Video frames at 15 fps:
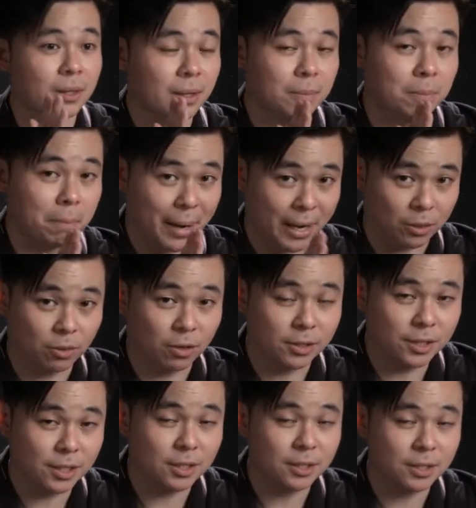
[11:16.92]

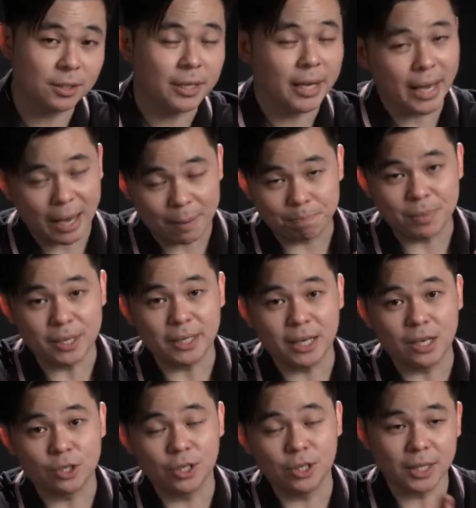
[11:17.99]
mitosis,
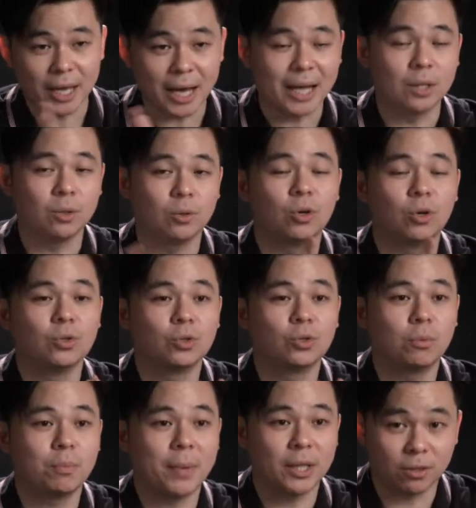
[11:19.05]
application, uncontrolled
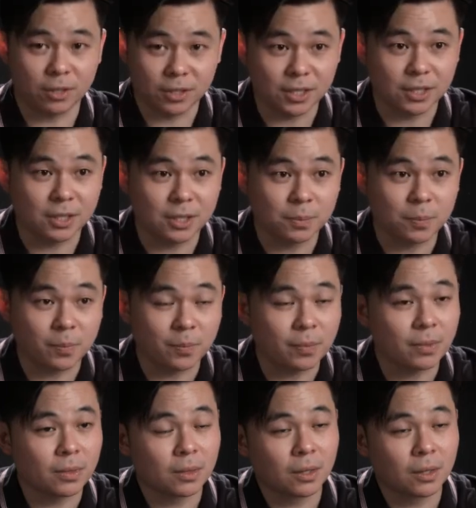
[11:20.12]
mitosis.
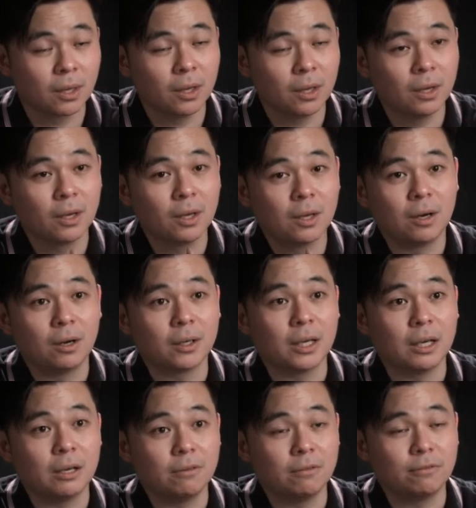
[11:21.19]
Okay,
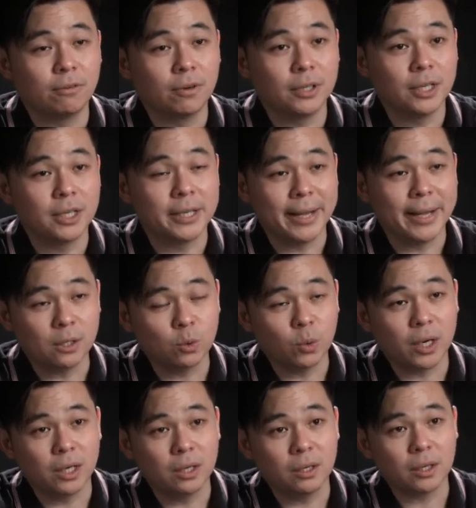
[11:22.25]
for the next
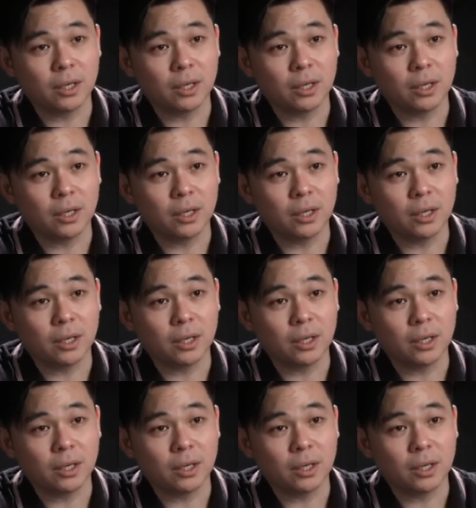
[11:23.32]
one, okay,